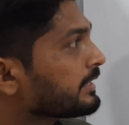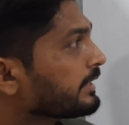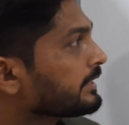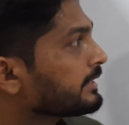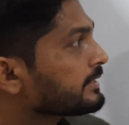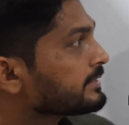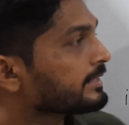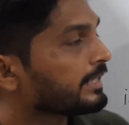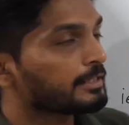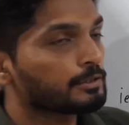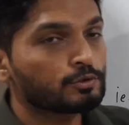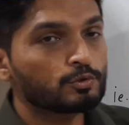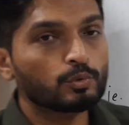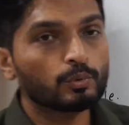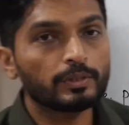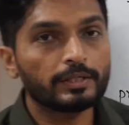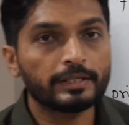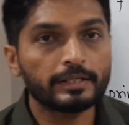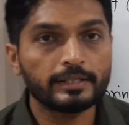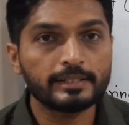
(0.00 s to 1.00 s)
say it is
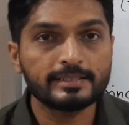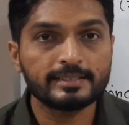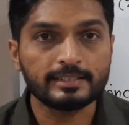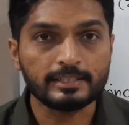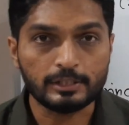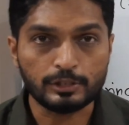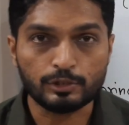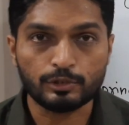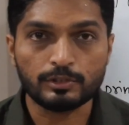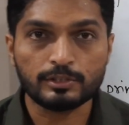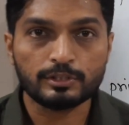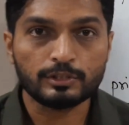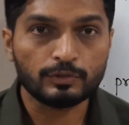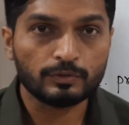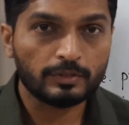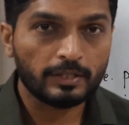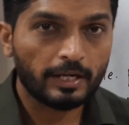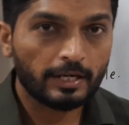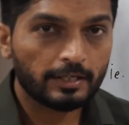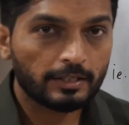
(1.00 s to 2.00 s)
isolated essential
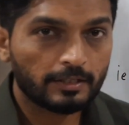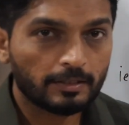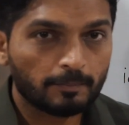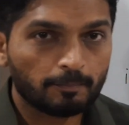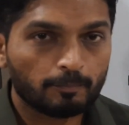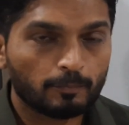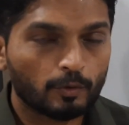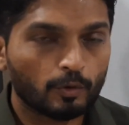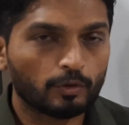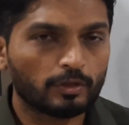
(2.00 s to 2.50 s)
singularity,